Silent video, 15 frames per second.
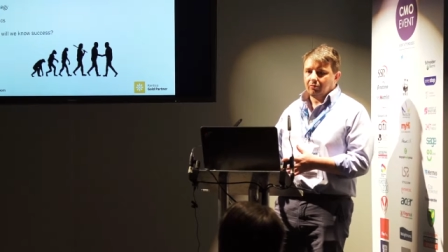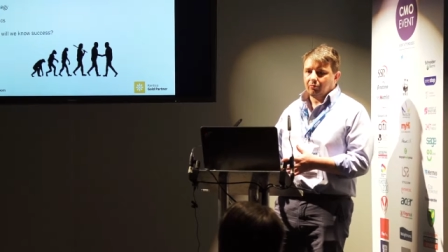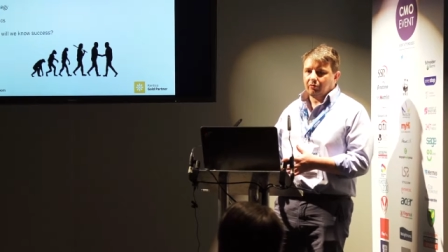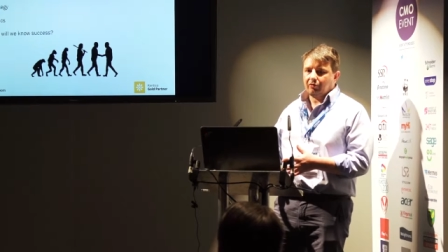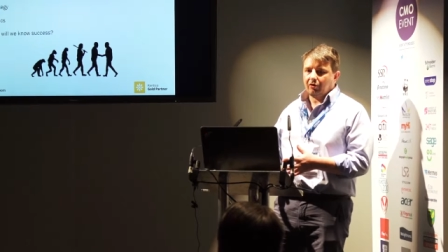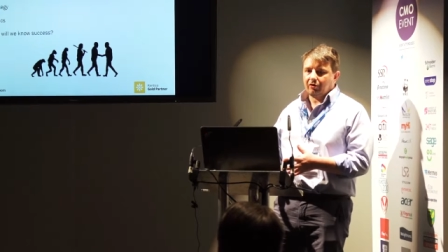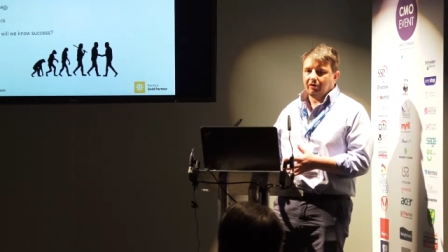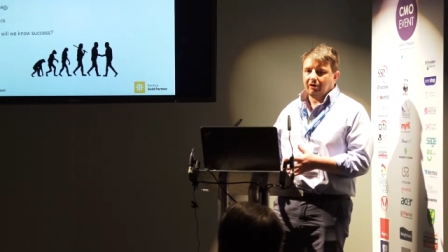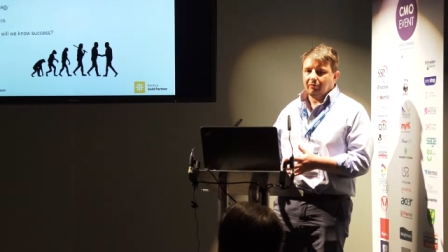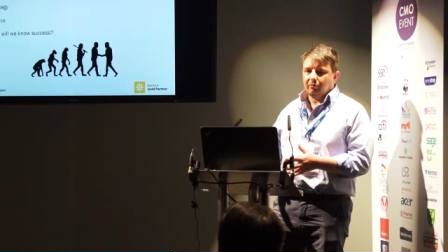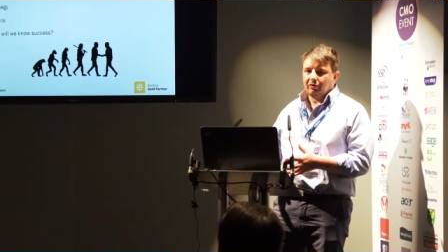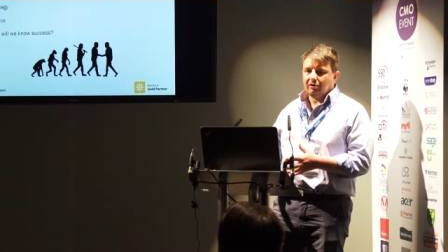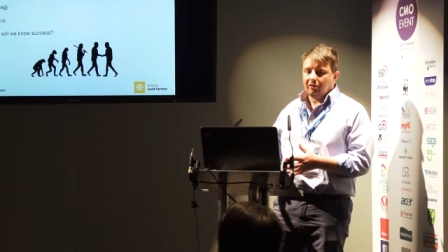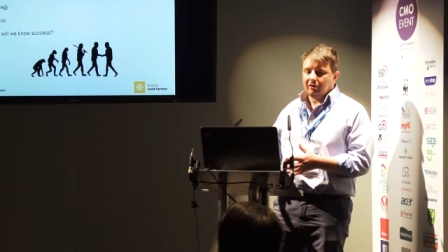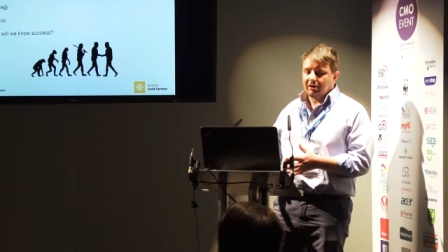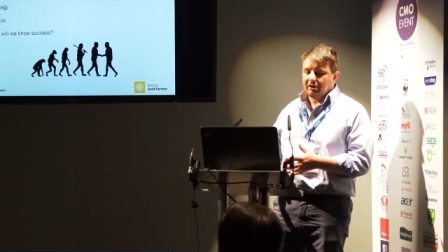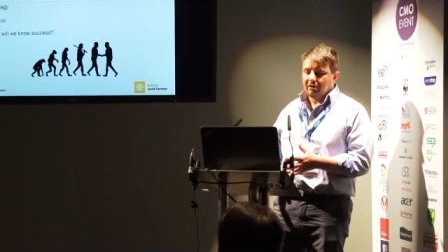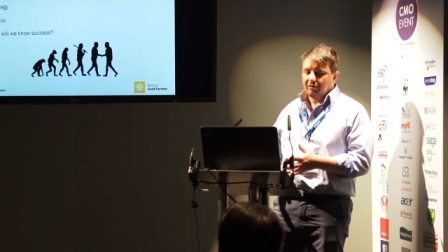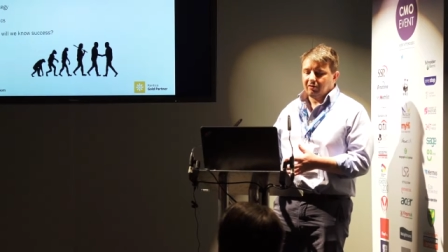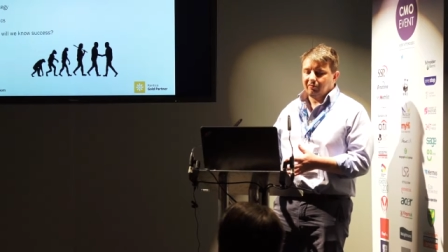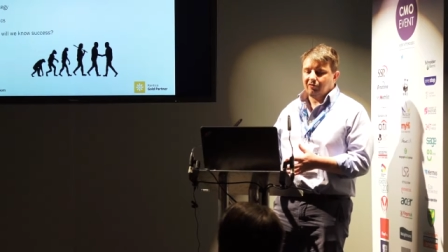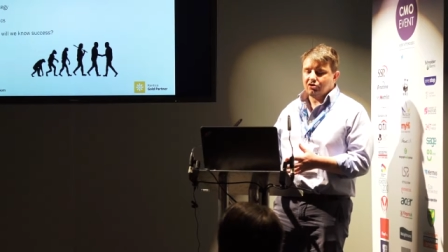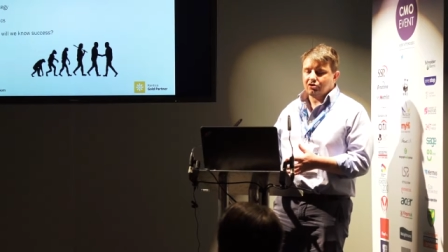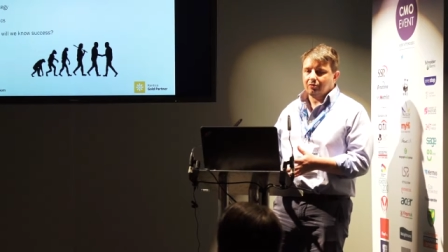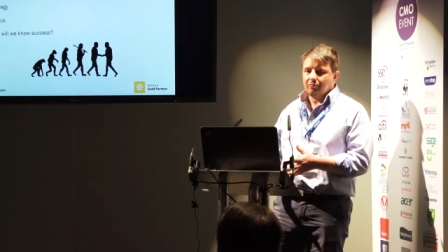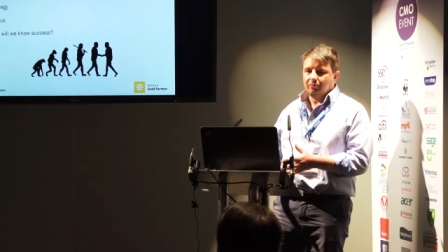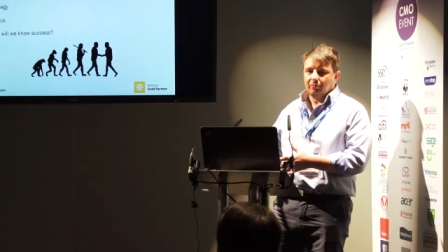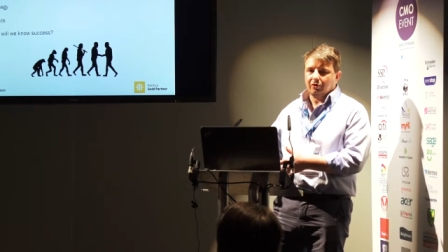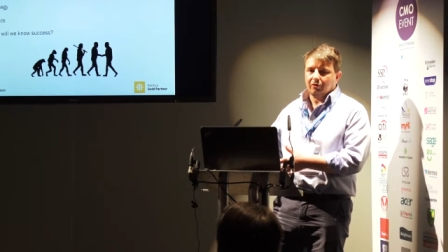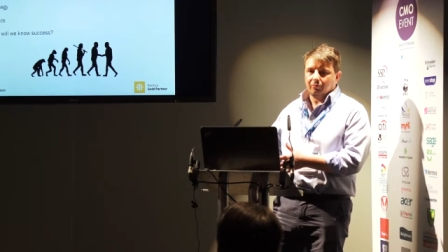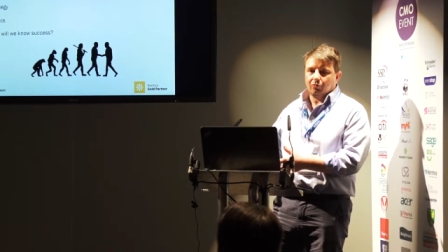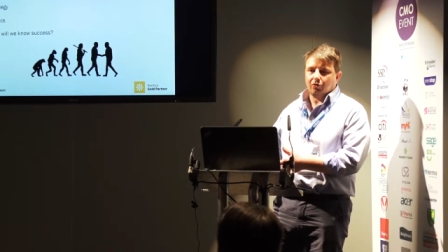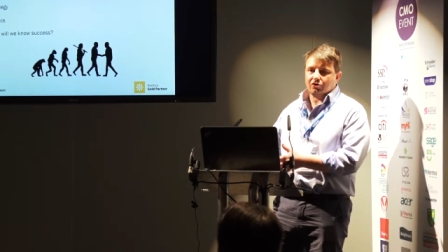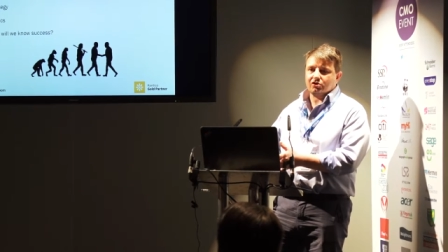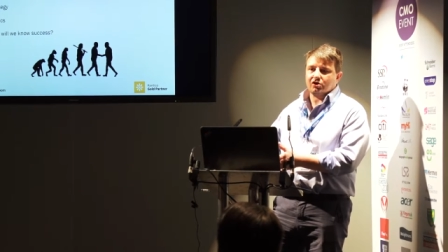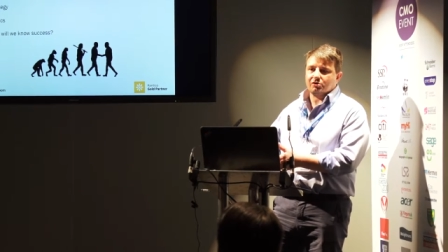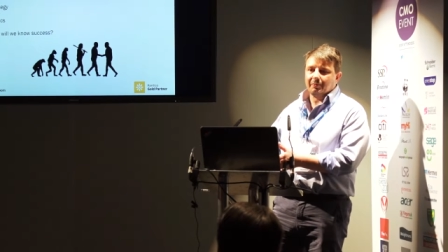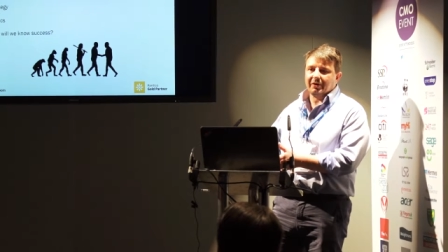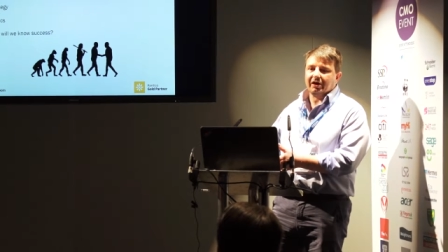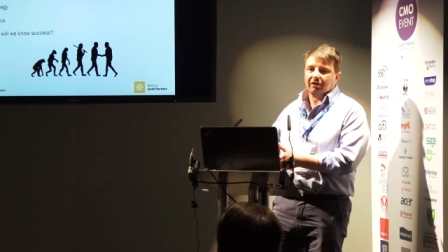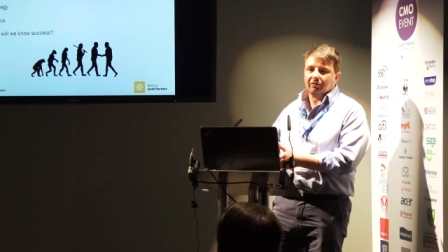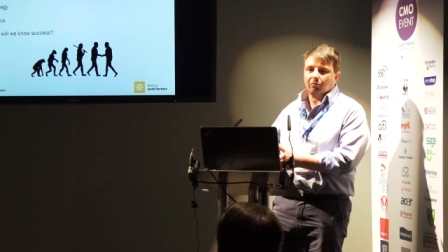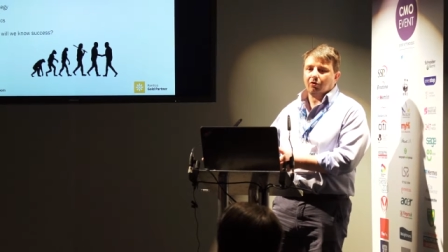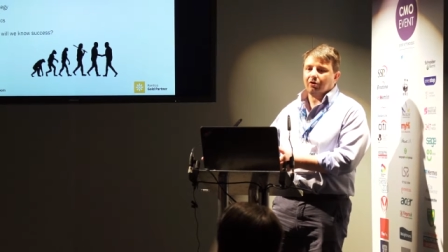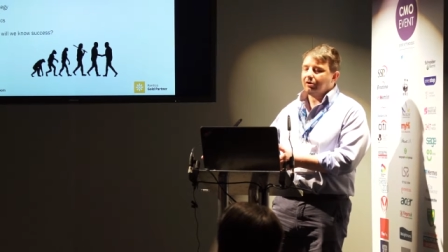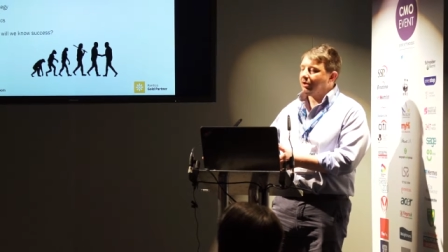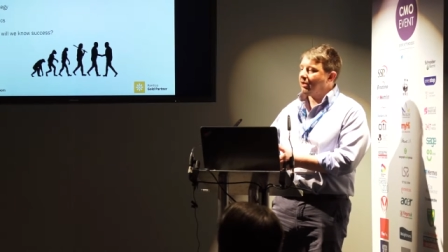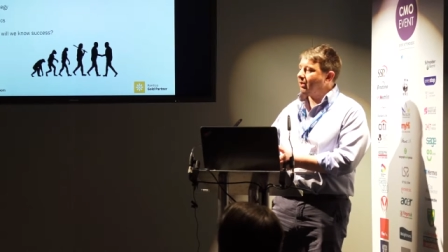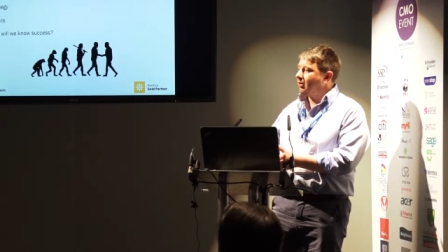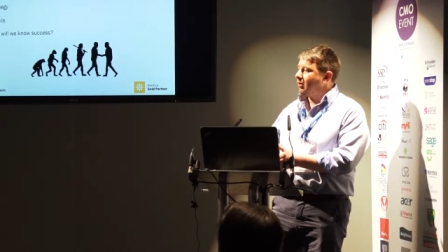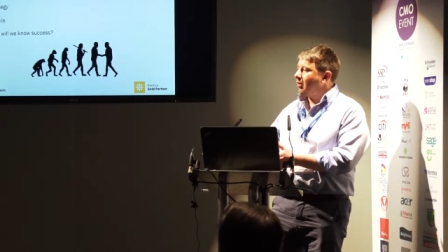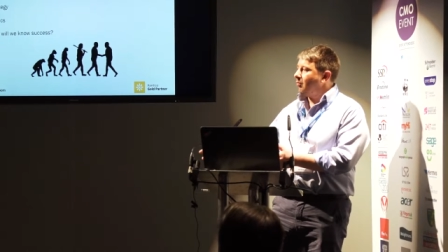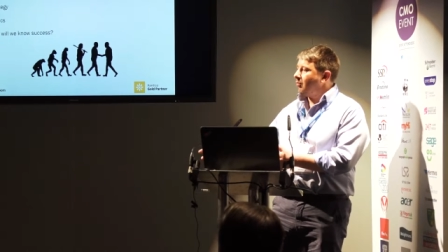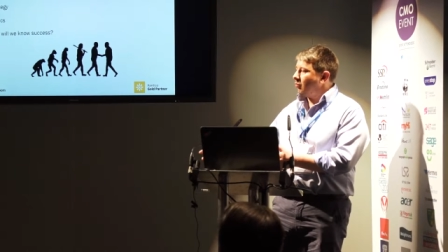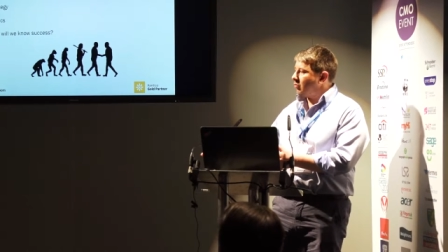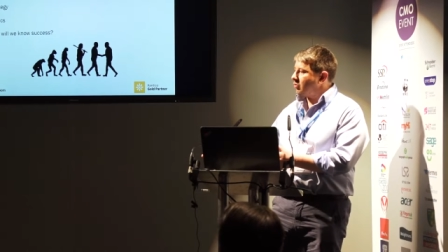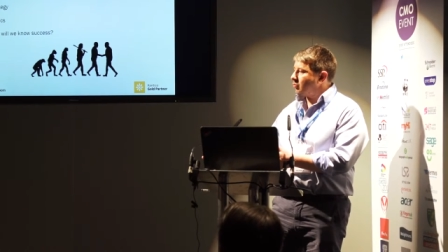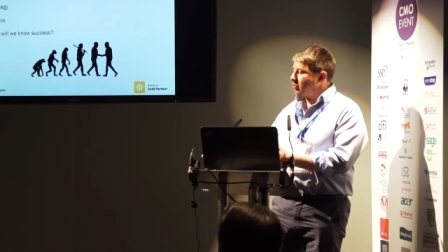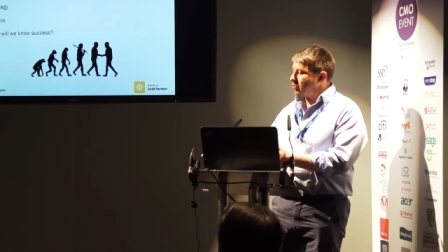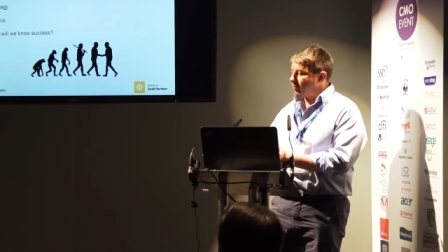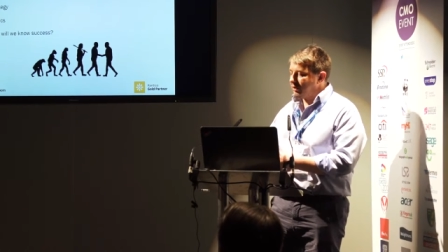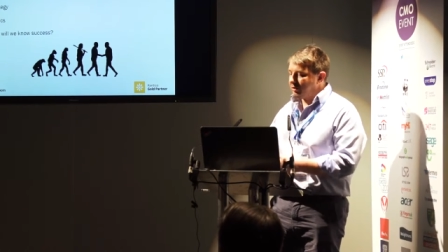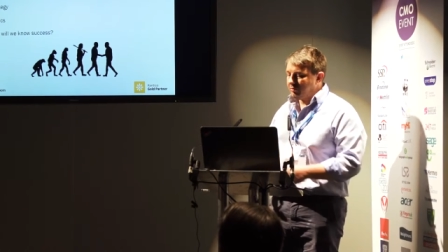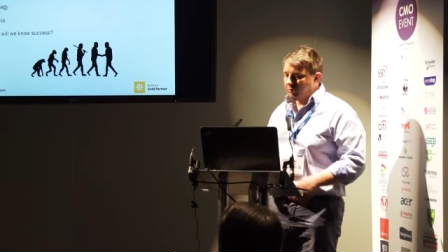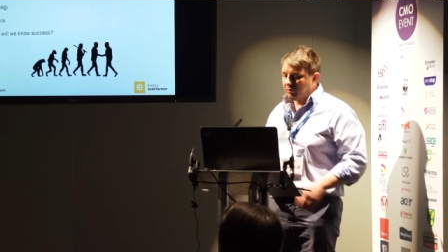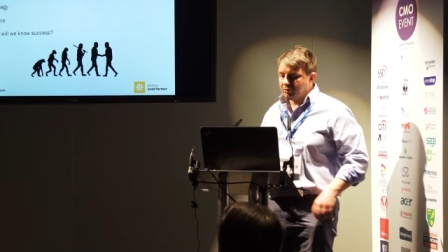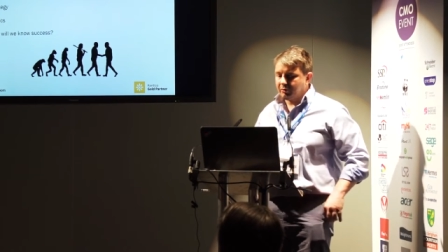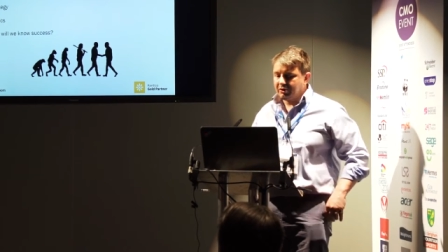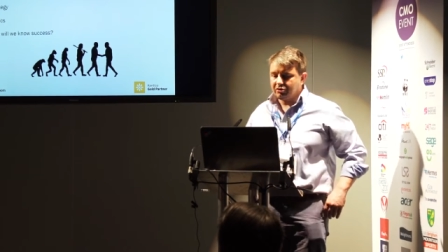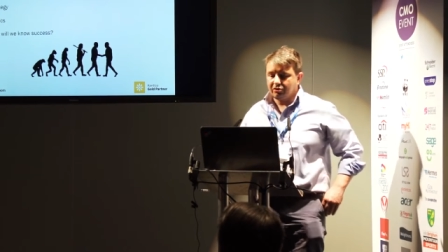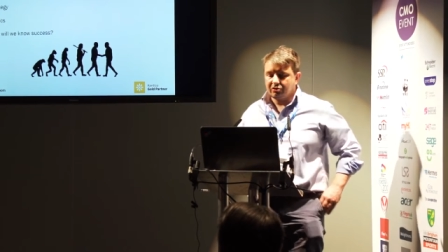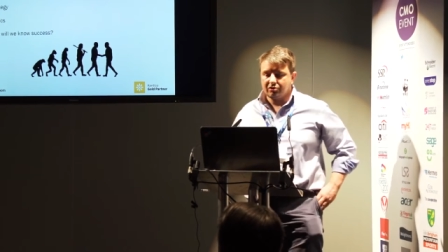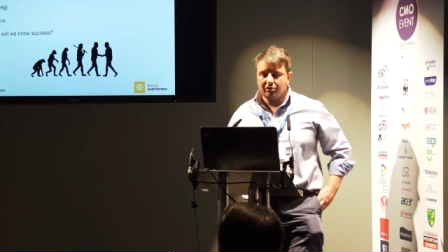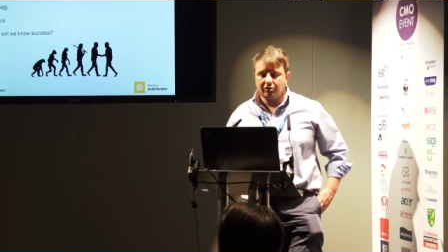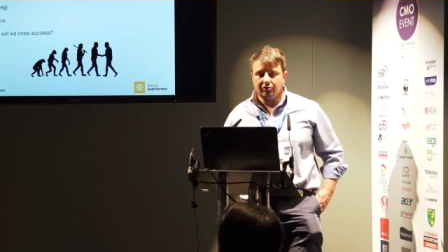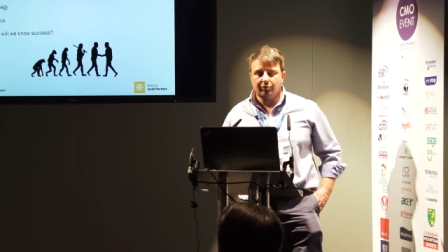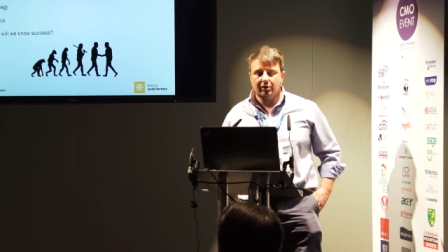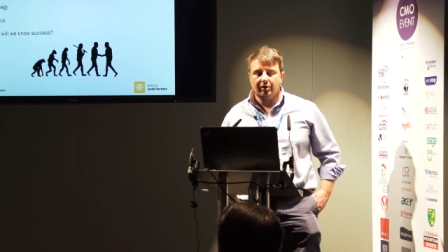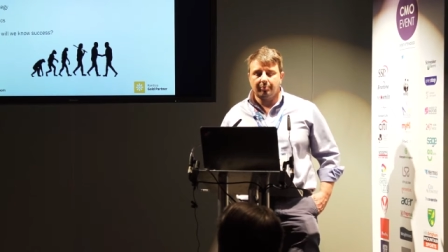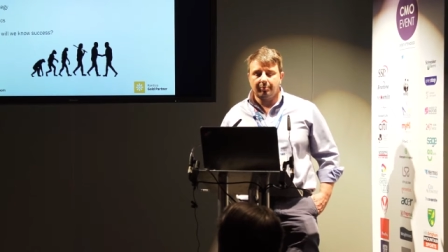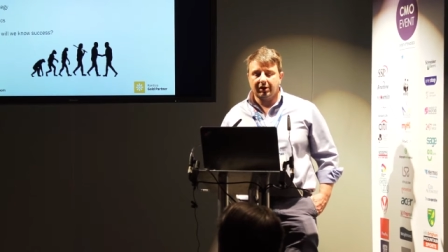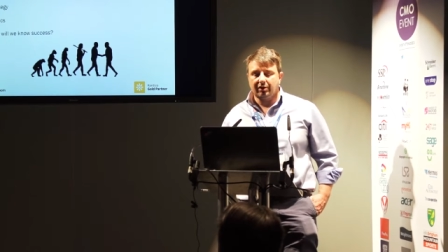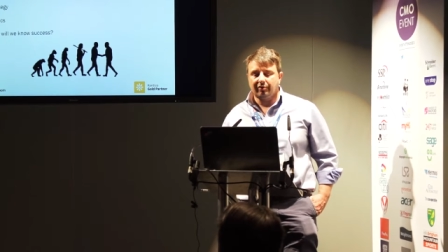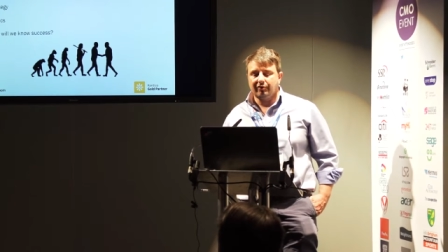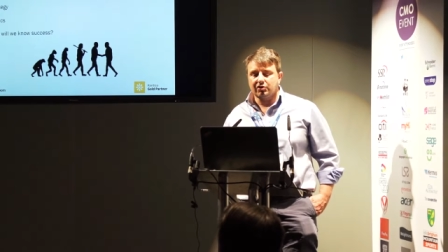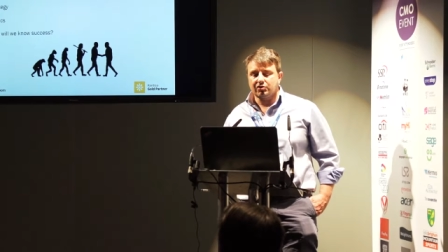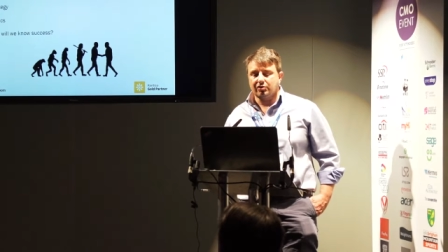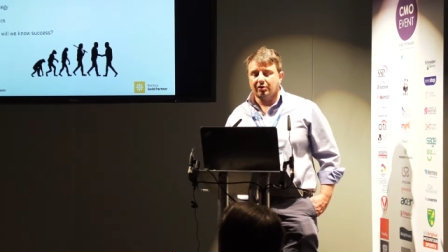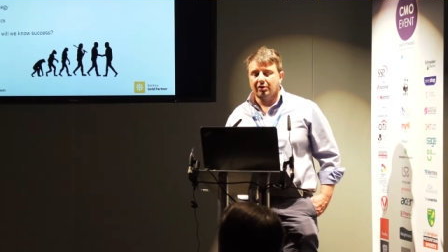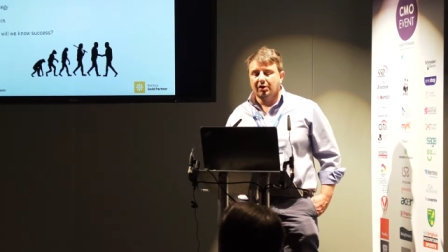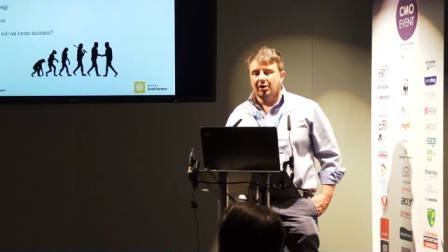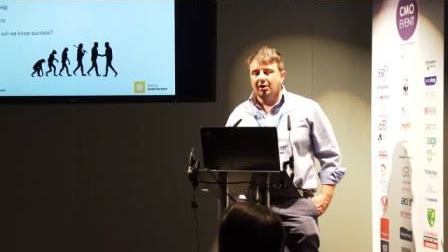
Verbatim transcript: we've got the, we've got the, the vision, but what does this mean? What, are the, what, what, do, we, what do we do to uh, meet the vision?